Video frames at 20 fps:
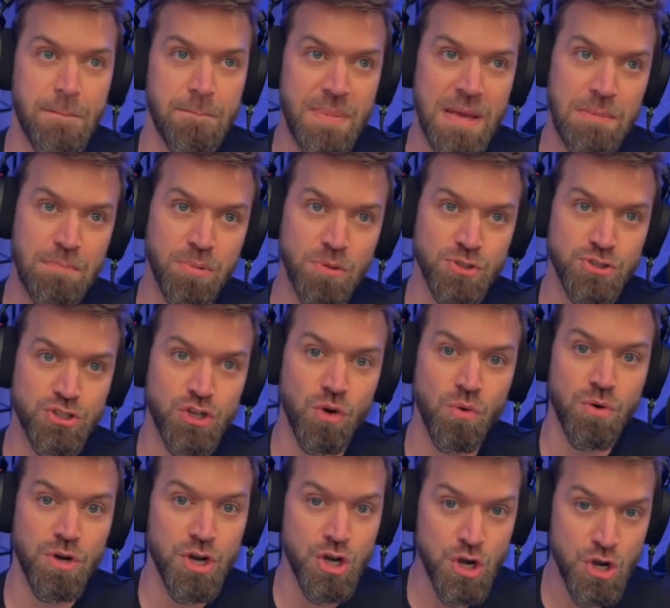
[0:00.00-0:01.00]
people
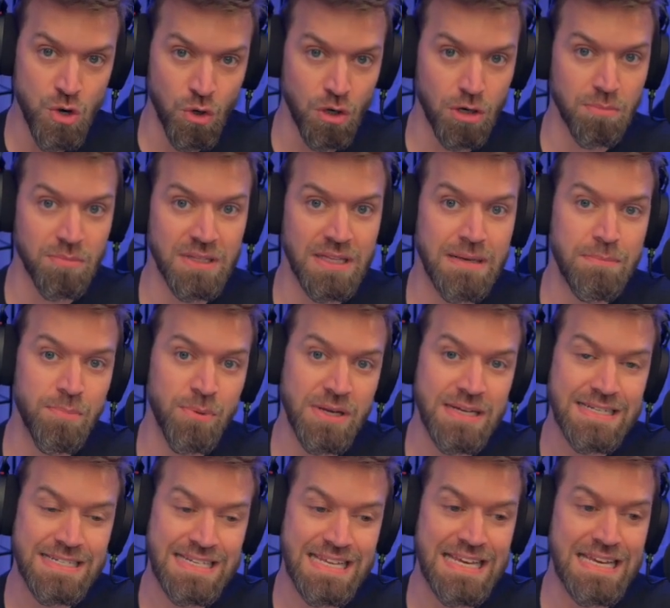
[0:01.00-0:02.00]
don't normally
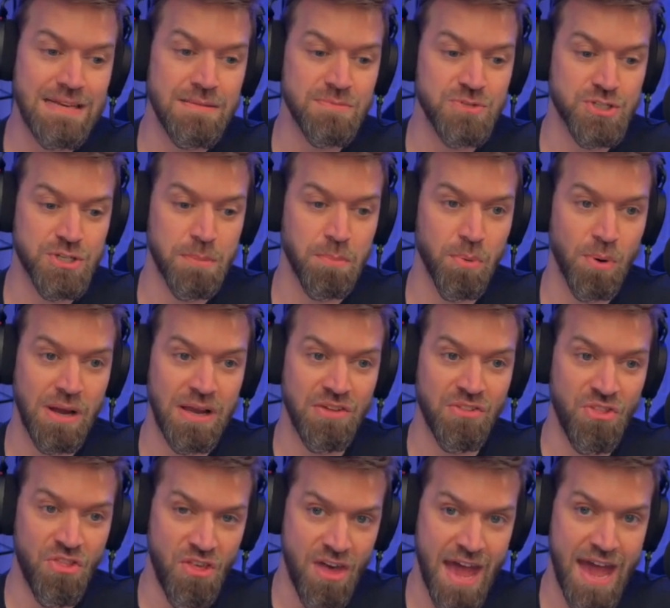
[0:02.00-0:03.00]
bring teams to break
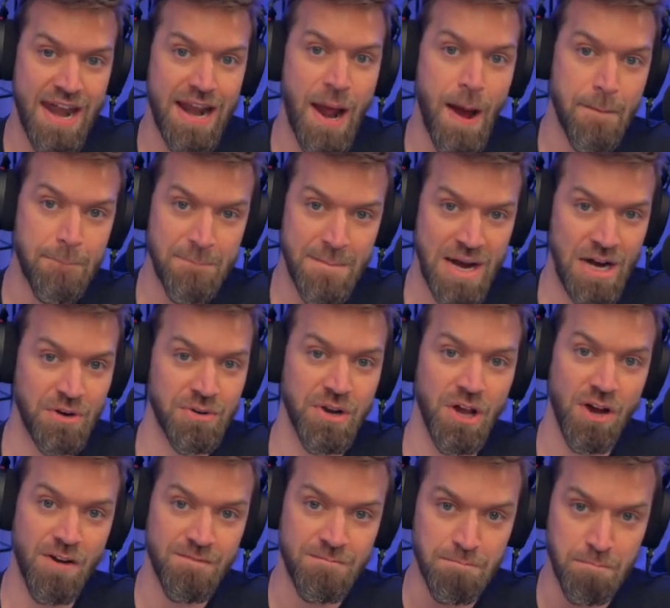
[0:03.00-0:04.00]
that
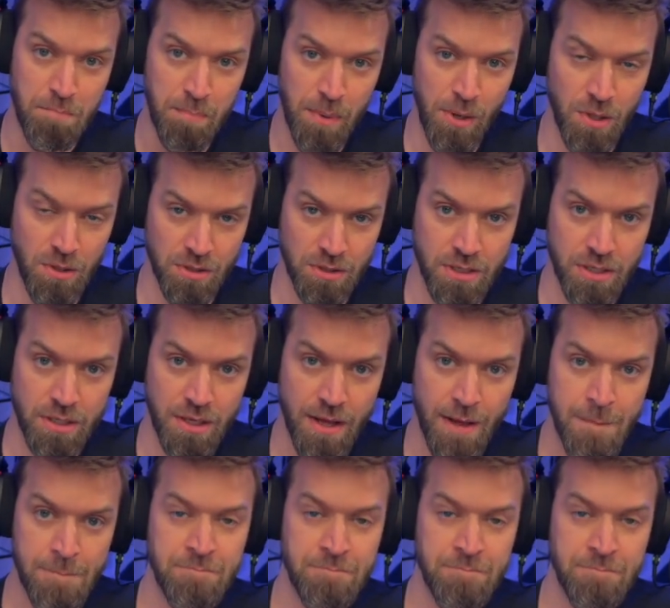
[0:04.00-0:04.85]
amount of bulk.